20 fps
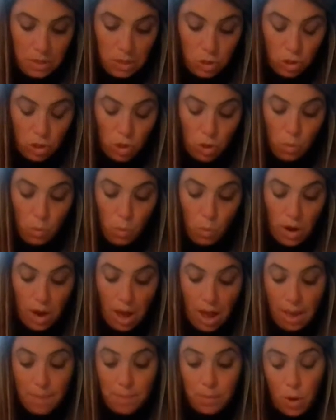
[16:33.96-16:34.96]
So what
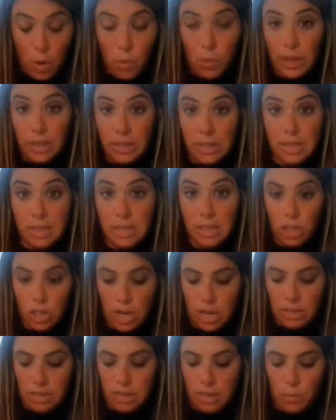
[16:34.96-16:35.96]
I'm going to
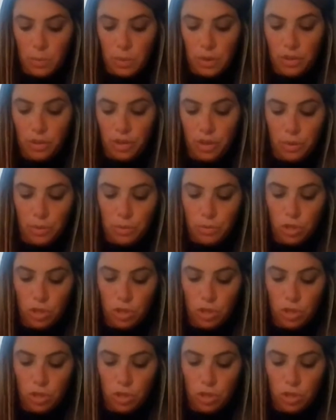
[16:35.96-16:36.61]
suggest that we do,